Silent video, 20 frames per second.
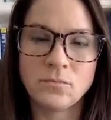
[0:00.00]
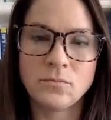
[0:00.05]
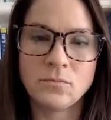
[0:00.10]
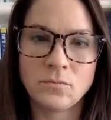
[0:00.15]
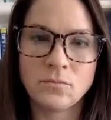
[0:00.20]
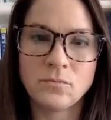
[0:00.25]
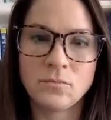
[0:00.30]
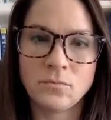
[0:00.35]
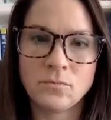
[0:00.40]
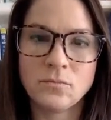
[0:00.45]

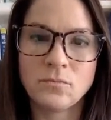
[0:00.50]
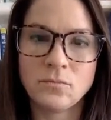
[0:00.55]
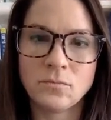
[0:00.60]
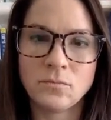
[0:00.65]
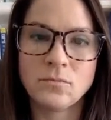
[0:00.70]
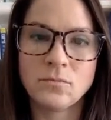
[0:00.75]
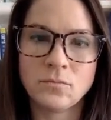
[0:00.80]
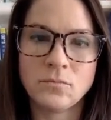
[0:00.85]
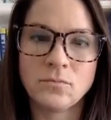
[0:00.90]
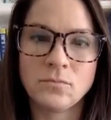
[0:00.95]

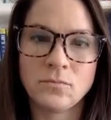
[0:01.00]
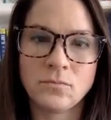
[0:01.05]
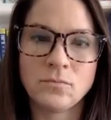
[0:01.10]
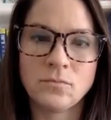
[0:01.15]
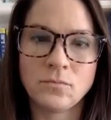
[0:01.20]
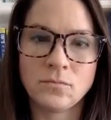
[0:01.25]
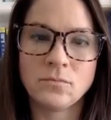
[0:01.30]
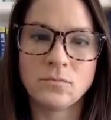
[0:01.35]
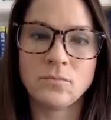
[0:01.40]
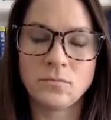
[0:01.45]

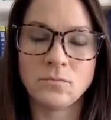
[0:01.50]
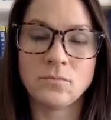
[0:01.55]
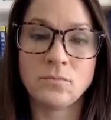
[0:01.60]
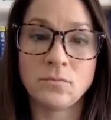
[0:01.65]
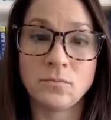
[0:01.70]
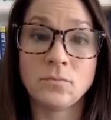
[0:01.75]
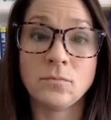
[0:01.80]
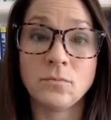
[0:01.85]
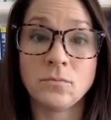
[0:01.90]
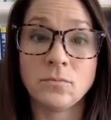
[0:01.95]

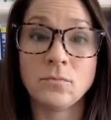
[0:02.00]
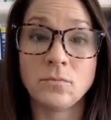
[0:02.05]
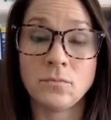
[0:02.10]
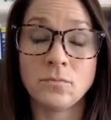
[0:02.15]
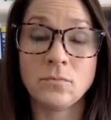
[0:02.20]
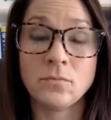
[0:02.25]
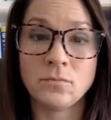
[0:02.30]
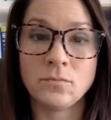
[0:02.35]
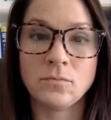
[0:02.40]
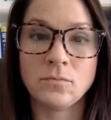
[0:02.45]
[no speech]